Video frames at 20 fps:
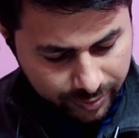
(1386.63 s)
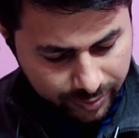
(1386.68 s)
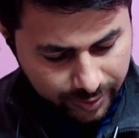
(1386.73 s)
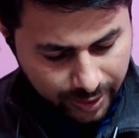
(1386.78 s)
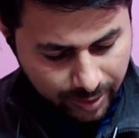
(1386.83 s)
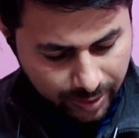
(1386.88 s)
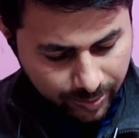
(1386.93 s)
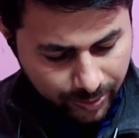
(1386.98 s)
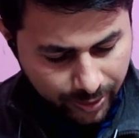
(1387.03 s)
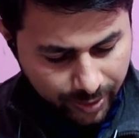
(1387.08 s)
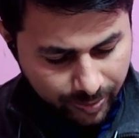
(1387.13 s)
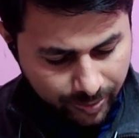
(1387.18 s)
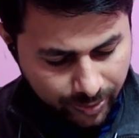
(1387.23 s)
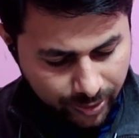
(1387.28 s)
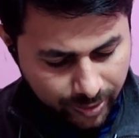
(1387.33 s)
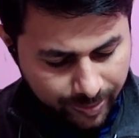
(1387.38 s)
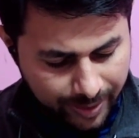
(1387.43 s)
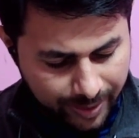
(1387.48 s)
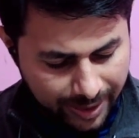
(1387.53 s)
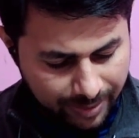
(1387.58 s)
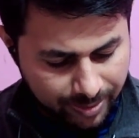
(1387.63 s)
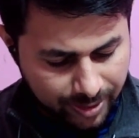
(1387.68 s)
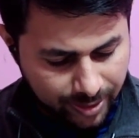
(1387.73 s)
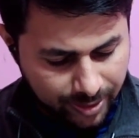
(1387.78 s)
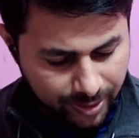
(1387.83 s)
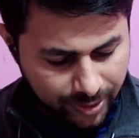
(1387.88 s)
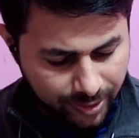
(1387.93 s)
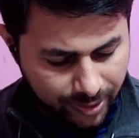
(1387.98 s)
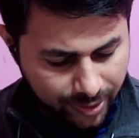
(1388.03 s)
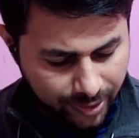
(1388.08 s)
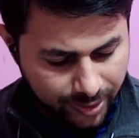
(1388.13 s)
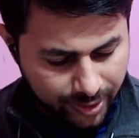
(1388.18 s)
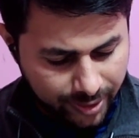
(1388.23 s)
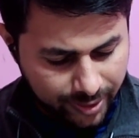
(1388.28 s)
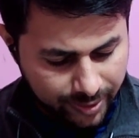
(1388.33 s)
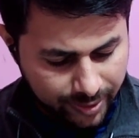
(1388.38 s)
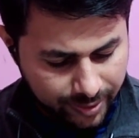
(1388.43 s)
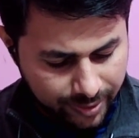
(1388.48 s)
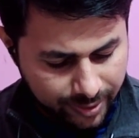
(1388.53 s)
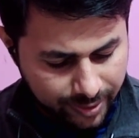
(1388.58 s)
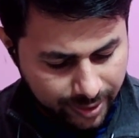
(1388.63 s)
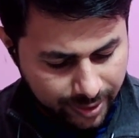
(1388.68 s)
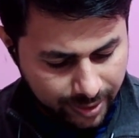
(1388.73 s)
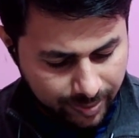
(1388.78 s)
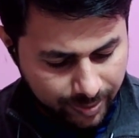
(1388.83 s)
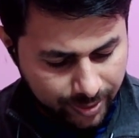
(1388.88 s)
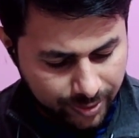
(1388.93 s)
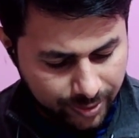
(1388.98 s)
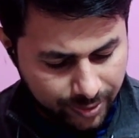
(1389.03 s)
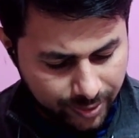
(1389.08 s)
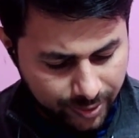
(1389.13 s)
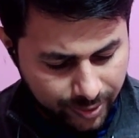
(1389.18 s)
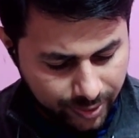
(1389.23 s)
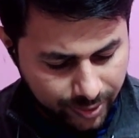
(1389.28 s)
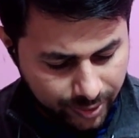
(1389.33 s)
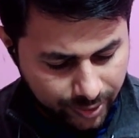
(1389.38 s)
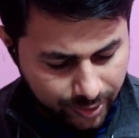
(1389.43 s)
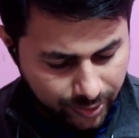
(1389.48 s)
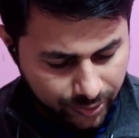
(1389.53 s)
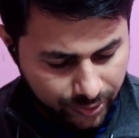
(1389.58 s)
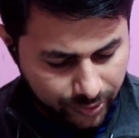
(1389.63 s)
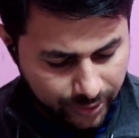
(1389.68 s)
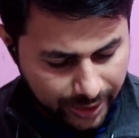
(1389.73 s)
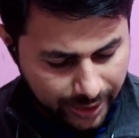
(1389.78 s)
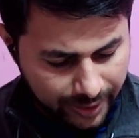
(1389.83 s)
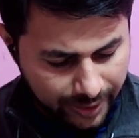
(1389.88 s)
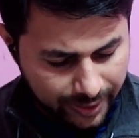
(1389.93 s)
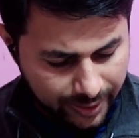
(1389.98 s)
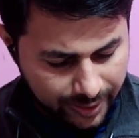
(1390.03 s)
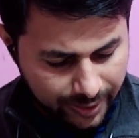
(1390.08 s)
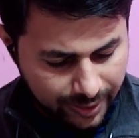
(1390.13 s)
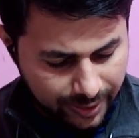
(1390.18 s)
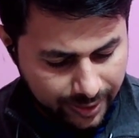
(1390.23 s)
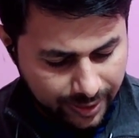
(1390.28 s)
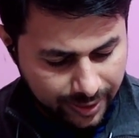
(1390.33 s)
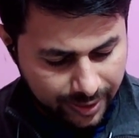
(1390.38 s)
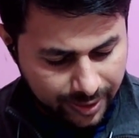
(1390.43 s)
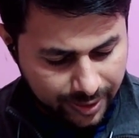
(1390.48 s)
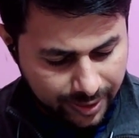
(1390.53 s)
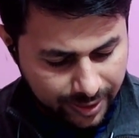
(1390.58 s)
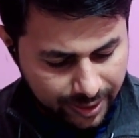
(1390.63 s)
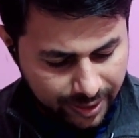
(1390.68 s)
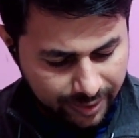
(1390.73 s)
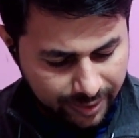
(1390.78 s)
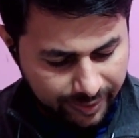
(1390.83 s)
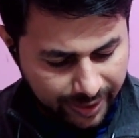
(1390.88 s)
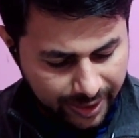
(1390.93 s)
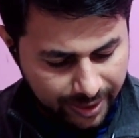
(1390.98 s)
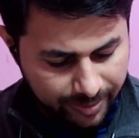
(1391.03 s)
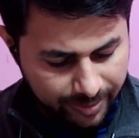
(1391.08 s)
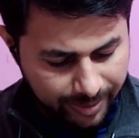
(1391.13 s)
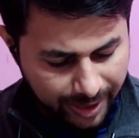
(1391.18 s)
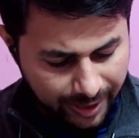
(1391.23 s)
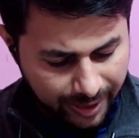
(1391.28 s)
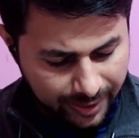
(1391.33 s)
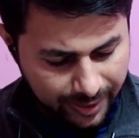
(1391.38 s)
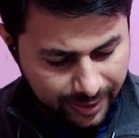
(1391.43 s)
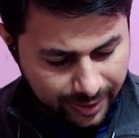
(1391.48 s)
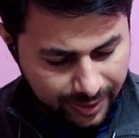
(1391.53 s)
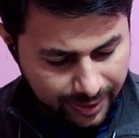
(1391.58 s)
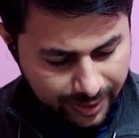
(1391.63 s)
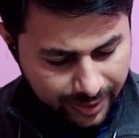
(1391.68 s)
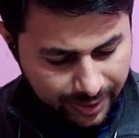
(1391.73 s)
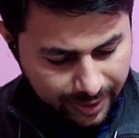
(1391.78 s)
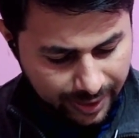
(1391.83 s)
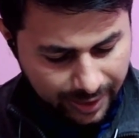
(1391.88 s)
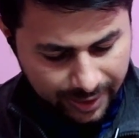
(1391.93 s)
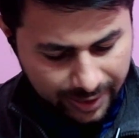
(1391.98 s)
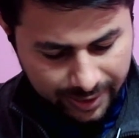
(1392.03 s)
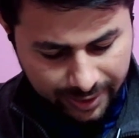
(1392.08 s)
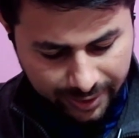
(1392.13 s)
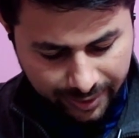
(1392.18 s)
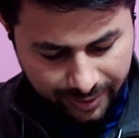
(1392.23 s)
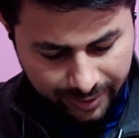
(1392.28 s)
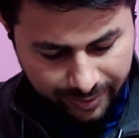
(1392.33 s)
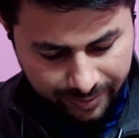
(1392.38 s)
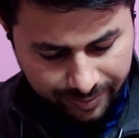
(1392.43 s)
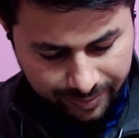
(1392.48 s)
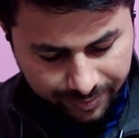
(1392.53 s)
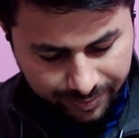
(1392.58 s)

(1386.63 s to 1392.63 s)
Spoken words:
1 upon 4 pi epsilon naught up to Qn divided by Rn,